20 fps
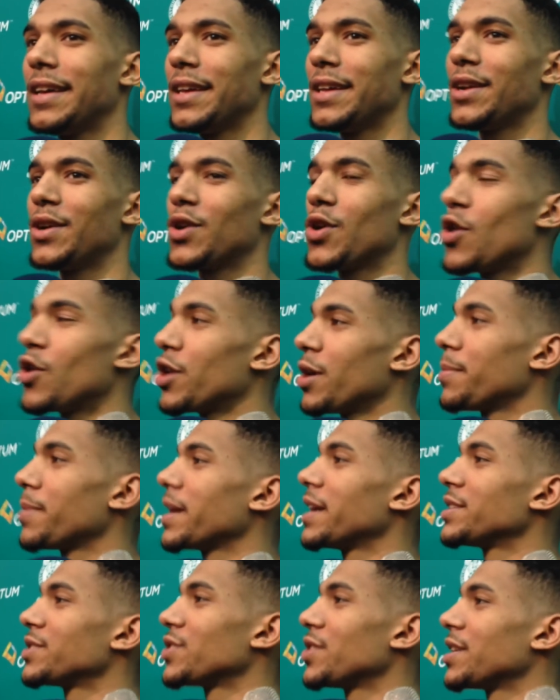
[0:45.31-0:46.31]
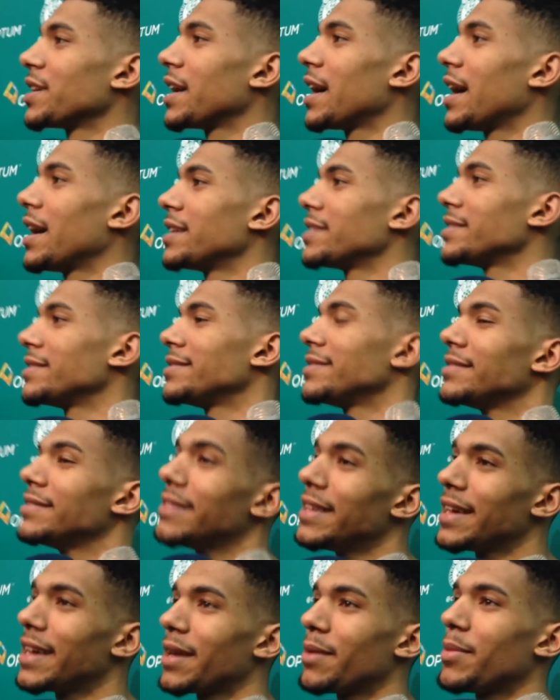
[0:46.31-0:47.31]
you know, going up against certain guys,
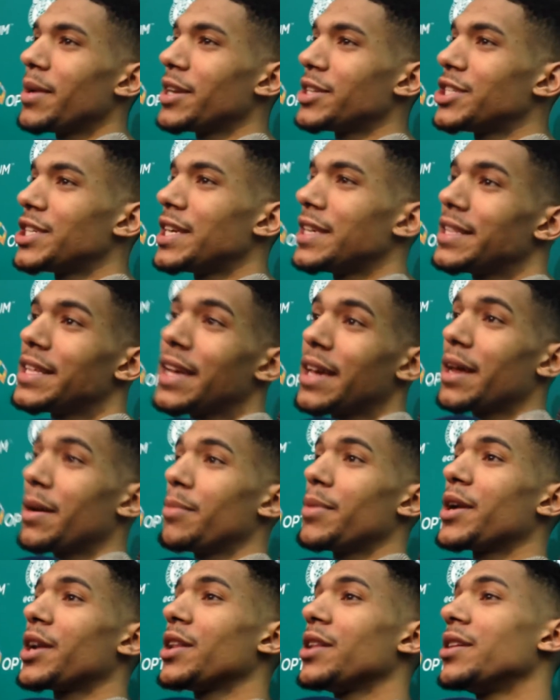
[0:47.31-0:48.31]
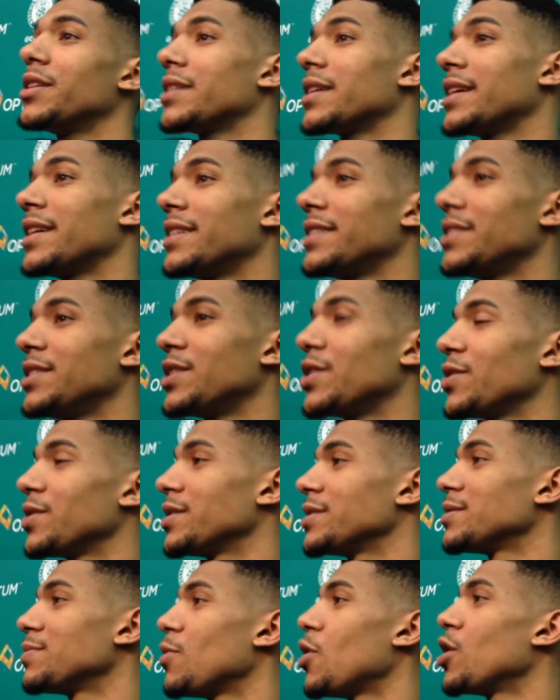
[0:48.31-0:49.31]
they get a better chance, they get a better look at, you know,
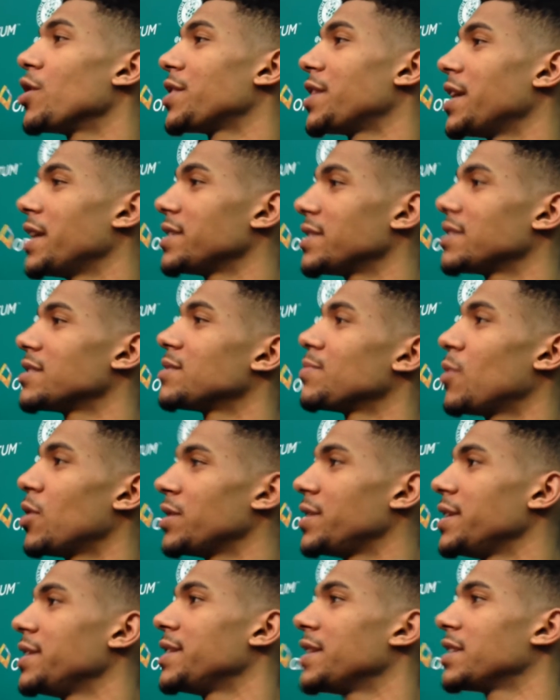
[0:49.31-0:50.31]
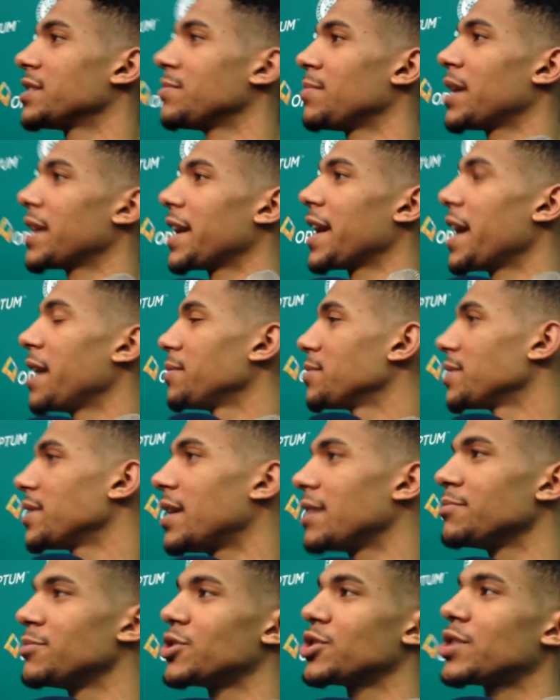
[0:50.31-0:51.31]
the small things and the small details in my game.
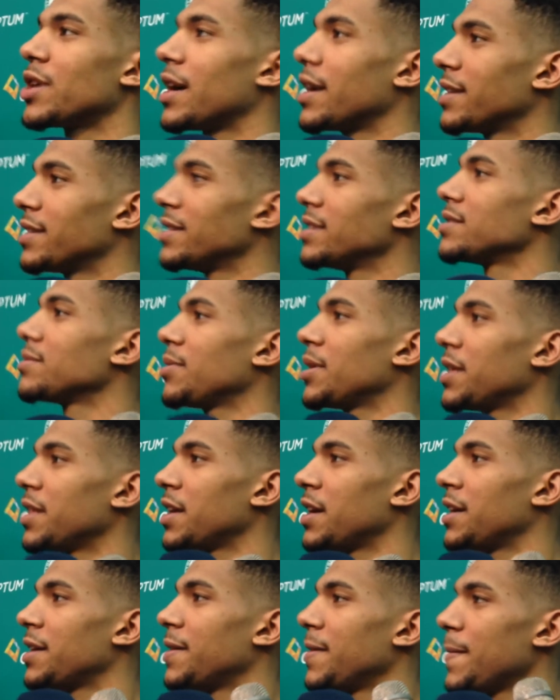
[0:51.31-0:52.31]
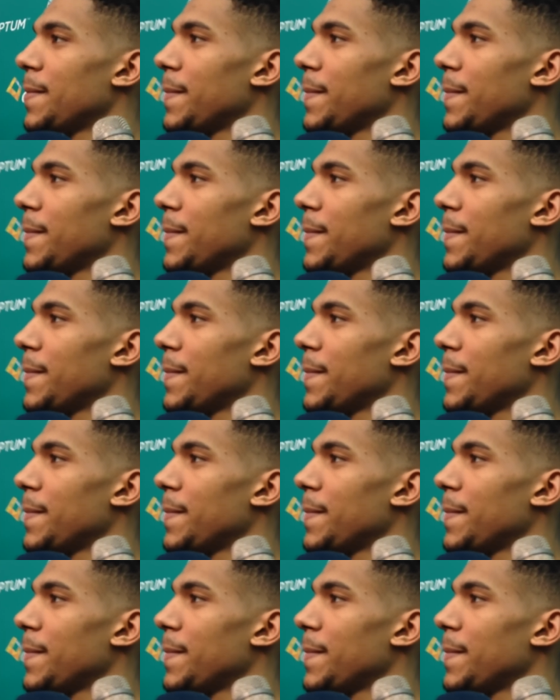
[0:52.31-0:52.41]
So I'm just trying to display that.